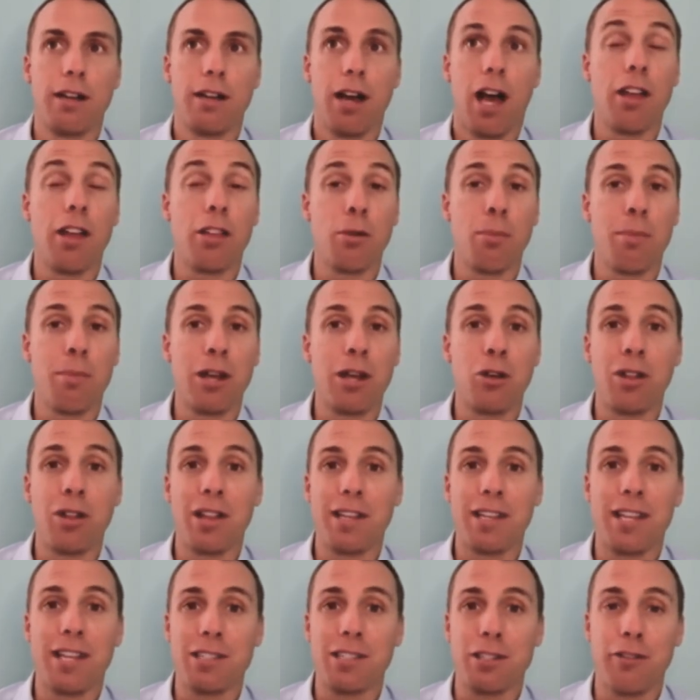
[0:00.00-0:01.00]
either manually
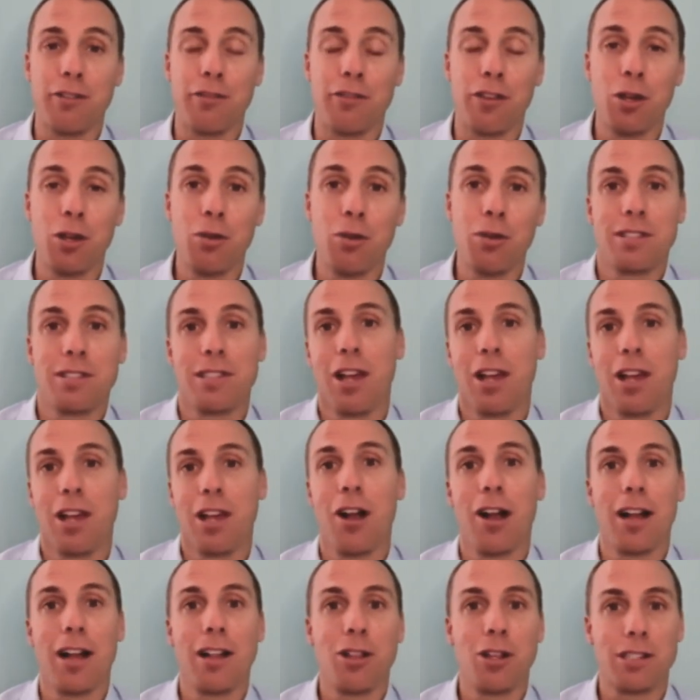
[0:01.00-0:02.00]
test a few and say, all
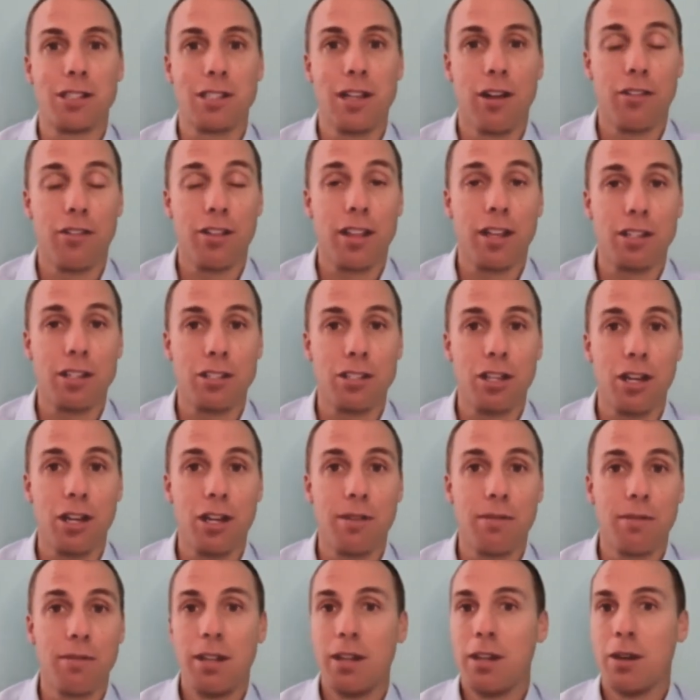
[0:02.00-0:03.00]
right, looks, everything's
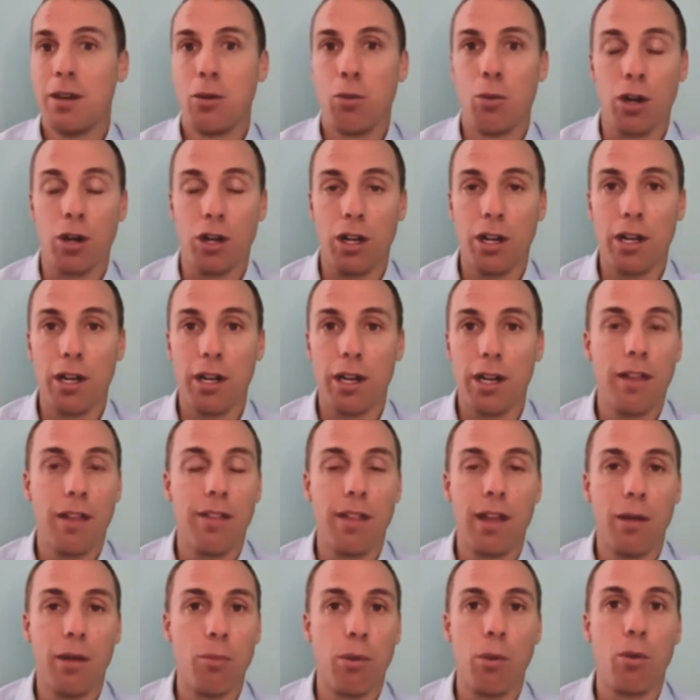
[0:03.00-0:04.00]
good, we're good. And
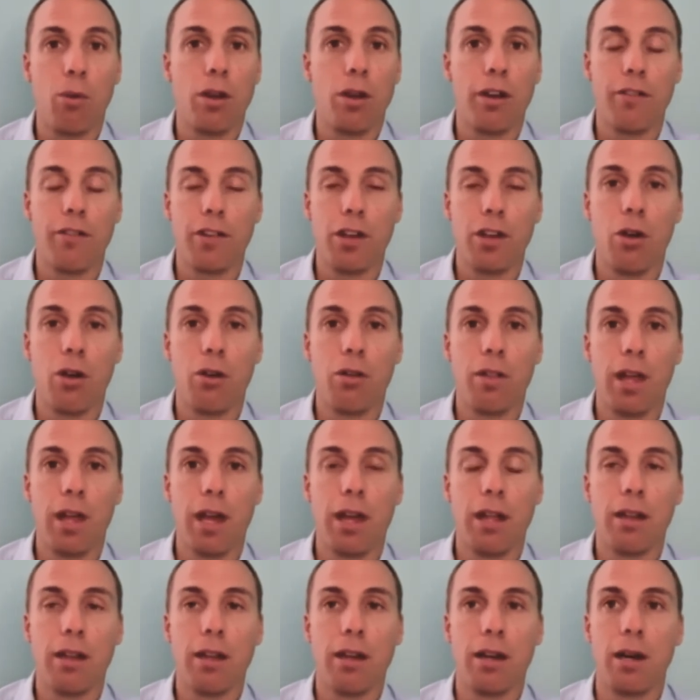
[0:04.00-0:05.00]
then we wouldn't have known
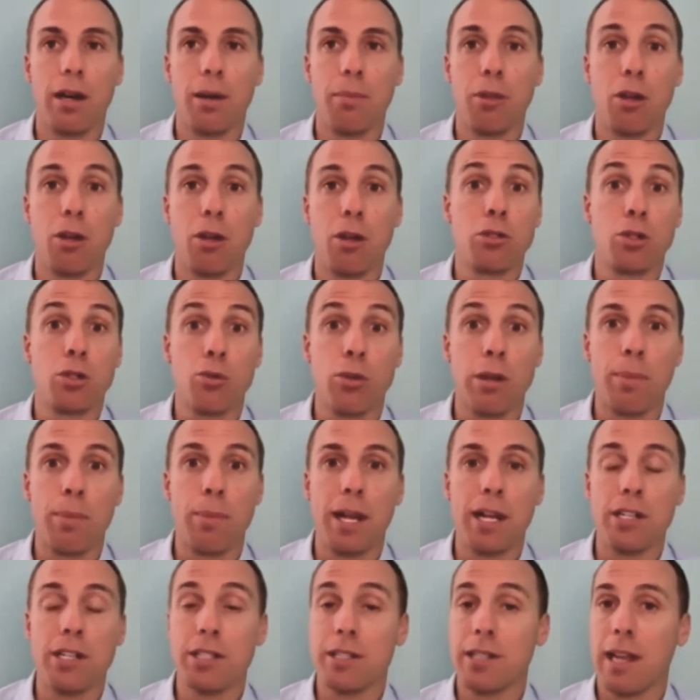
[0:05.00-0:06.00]
that those 3
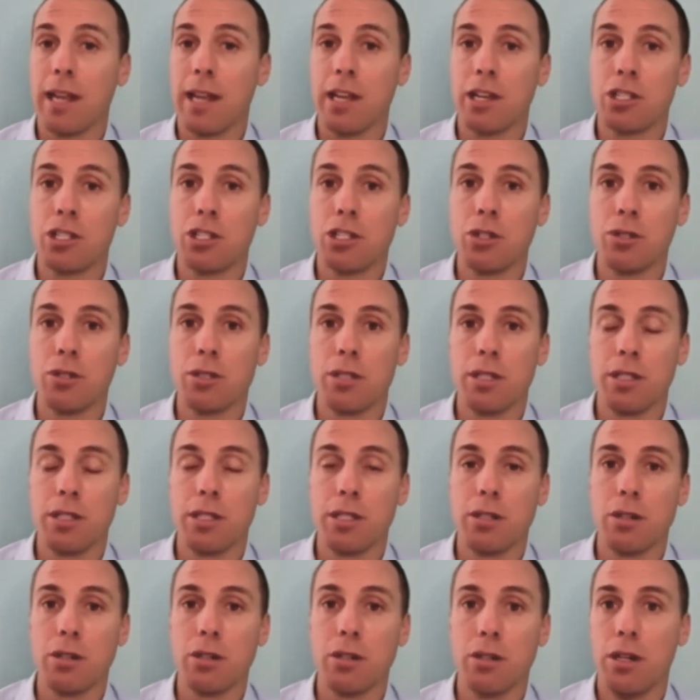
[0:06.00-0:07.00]
pages had issues
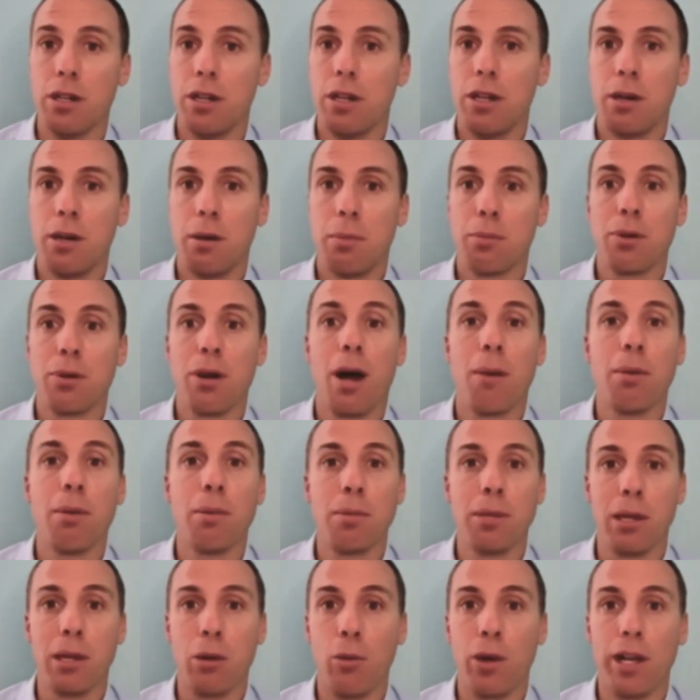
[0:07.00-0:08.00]
until
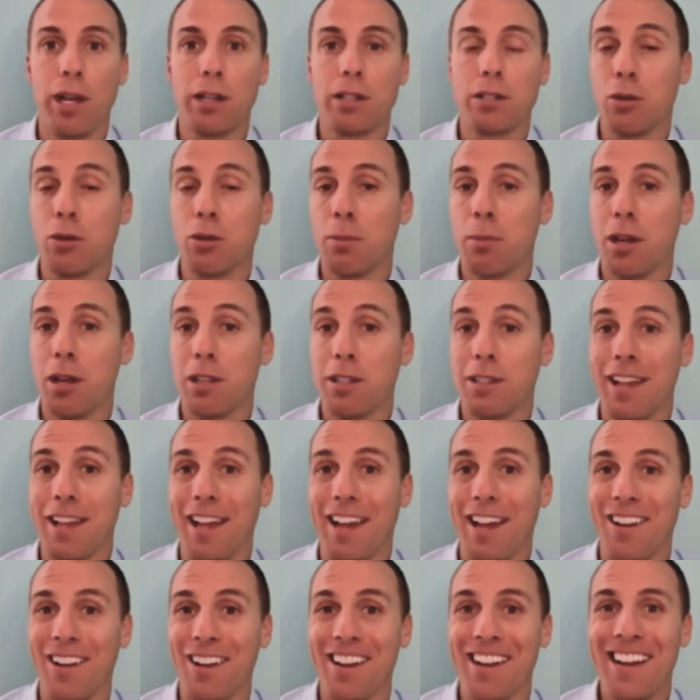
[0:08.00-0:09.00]
probably weeks or months
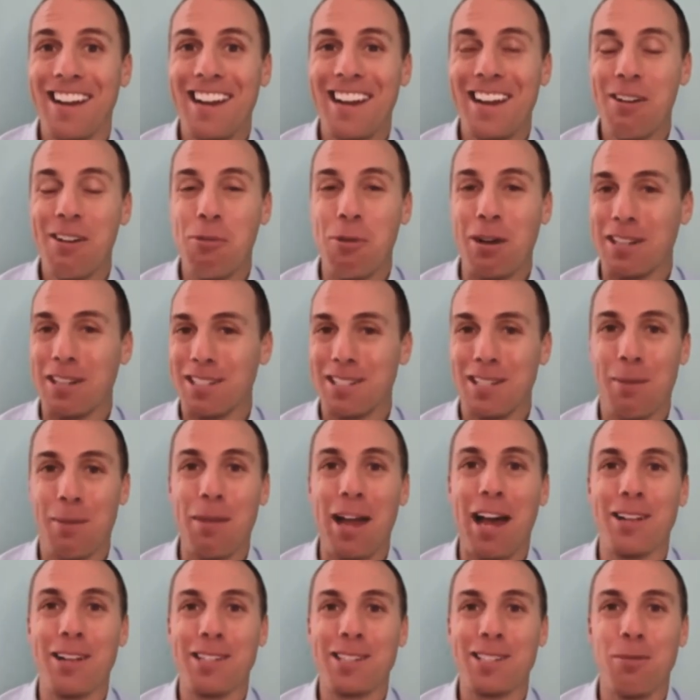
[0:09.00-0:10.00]
later, when
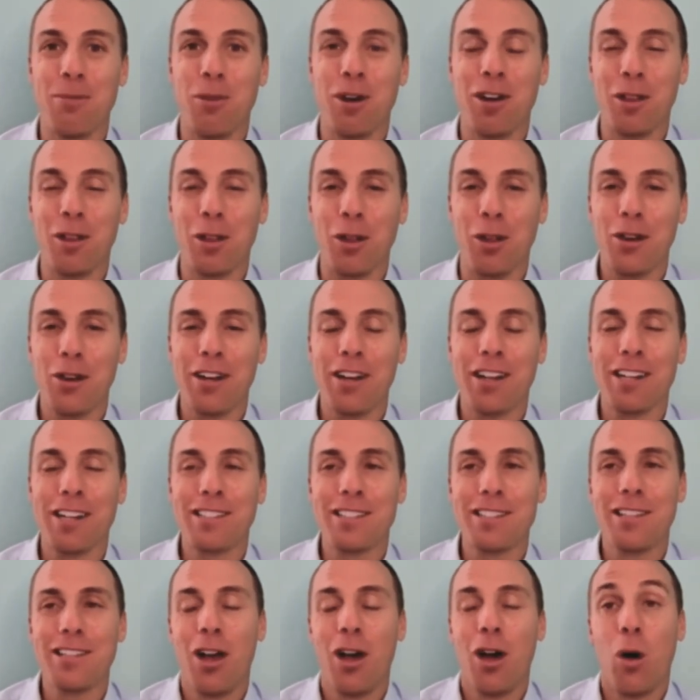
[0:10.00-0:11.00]
somehow someone alerted
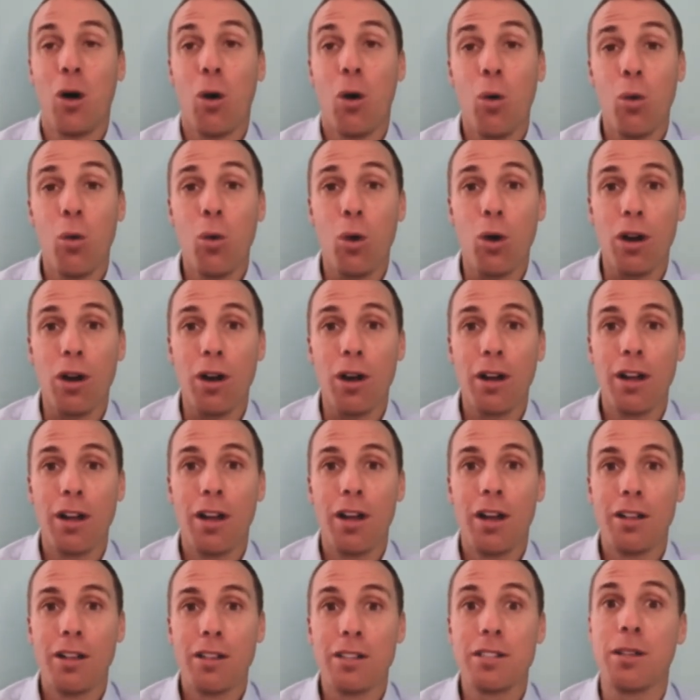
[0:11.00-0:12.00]
us, or
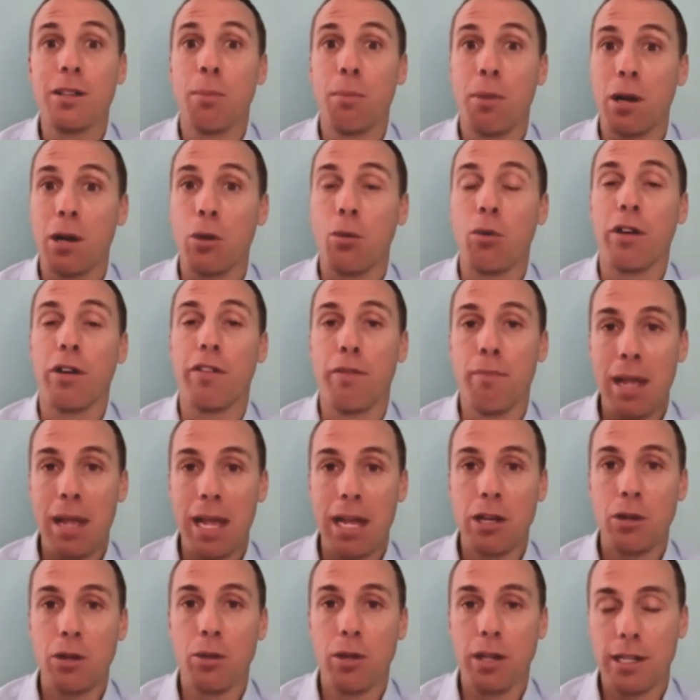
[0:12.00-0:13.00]
somebody would have
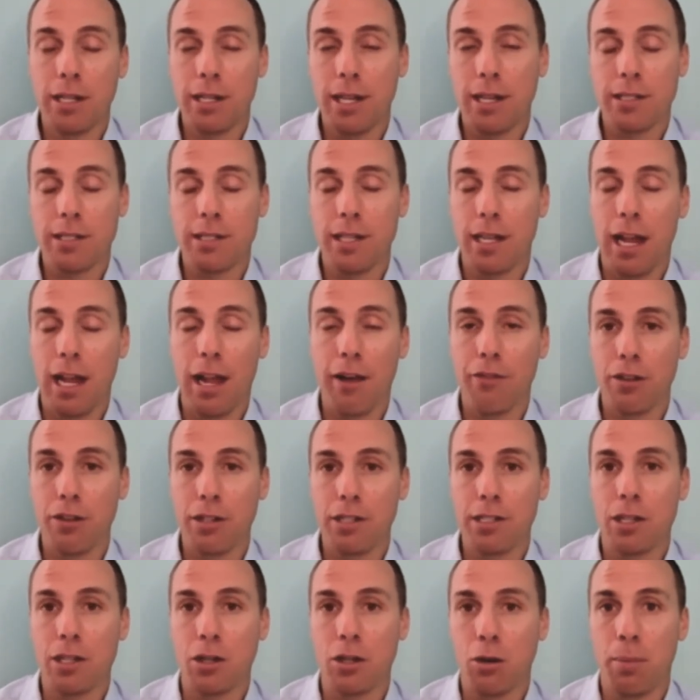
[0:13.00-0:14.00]
manually tested every
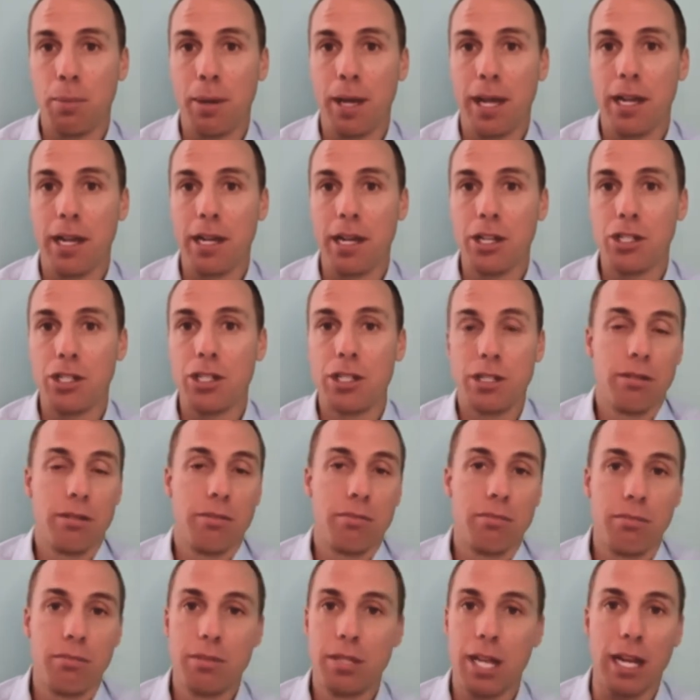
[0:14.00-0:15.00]
single page,
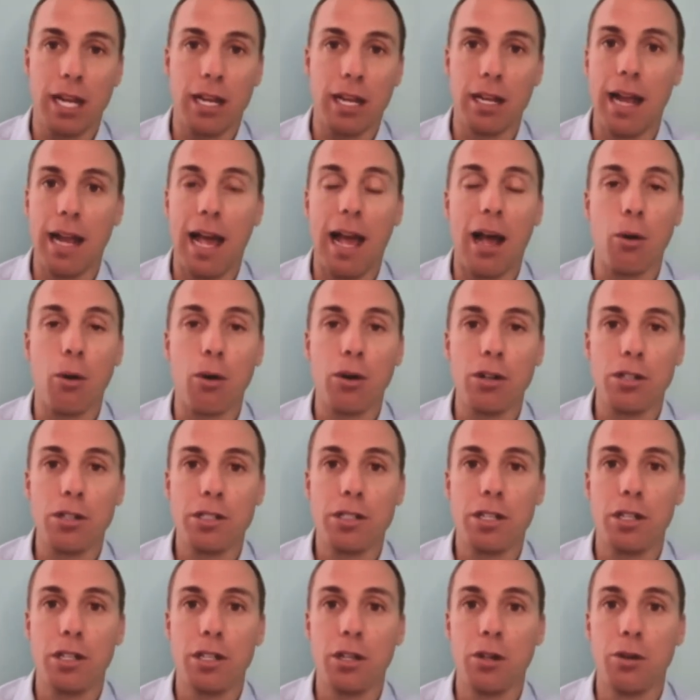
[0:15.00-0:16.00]
taken hours
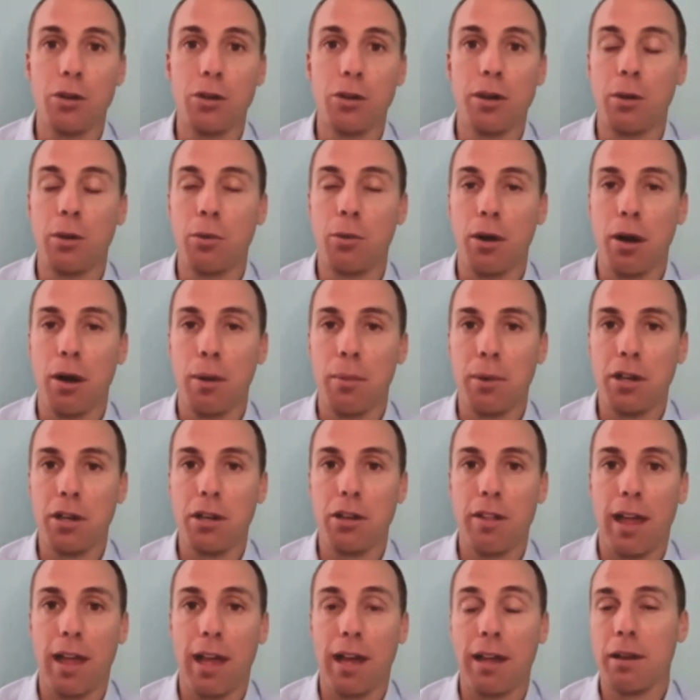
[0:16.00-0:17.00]
to do, and we were able to
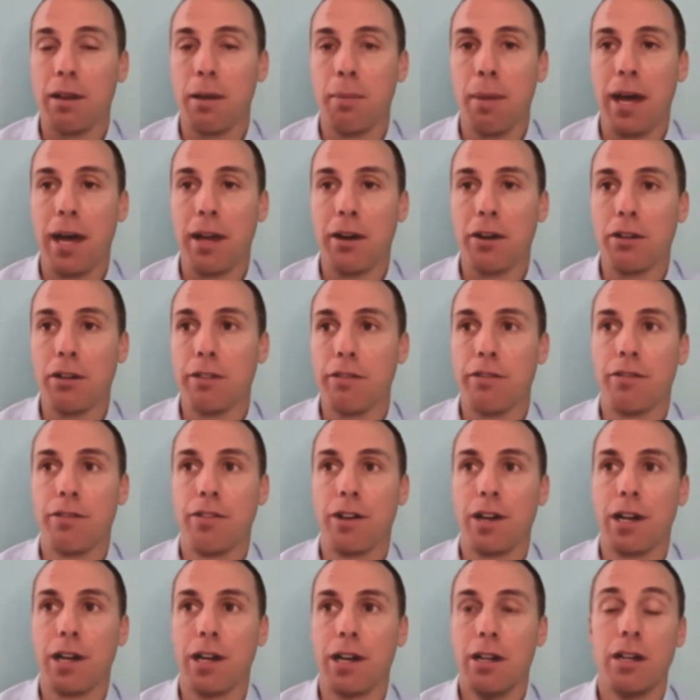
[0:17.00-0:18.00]
do that in a matter
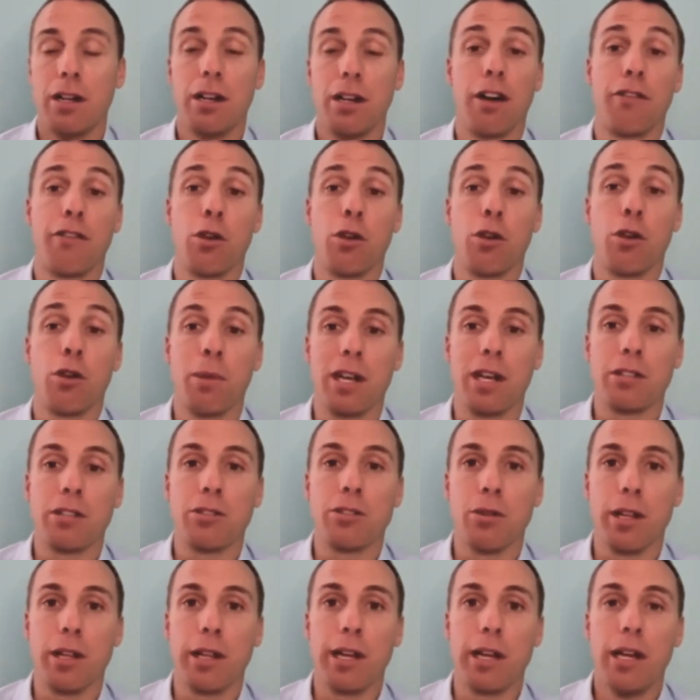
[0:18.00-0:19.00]
of a few
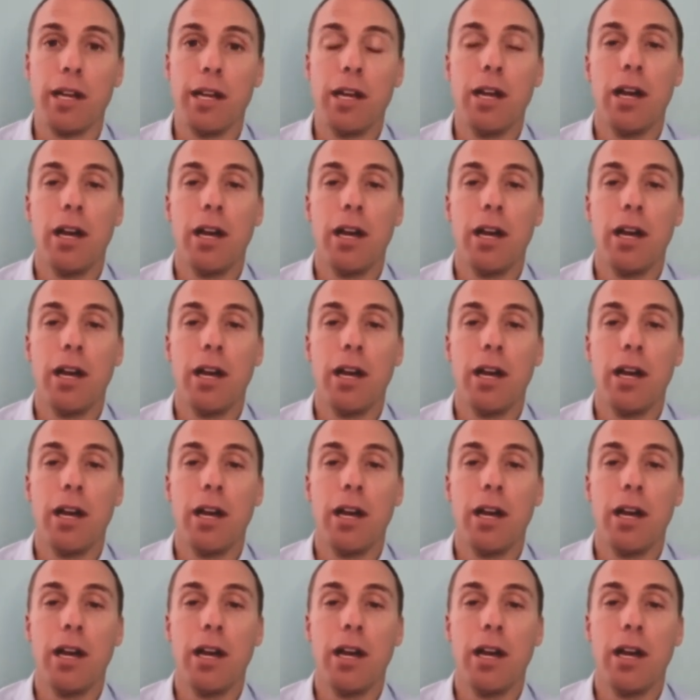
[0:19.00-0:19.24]
minutes, really.